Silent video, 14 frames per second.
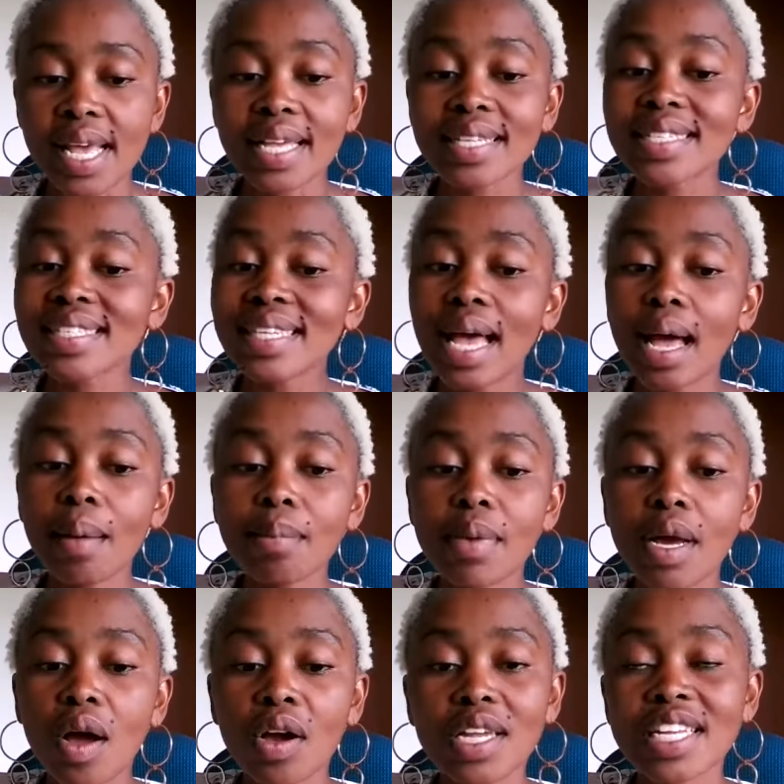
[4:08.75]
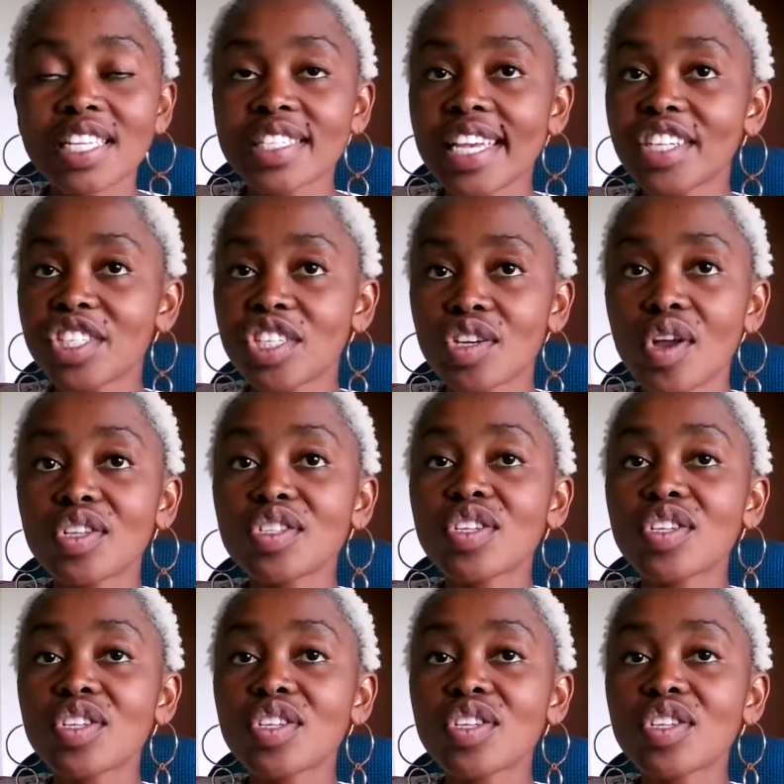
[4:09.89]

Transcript: Some organizations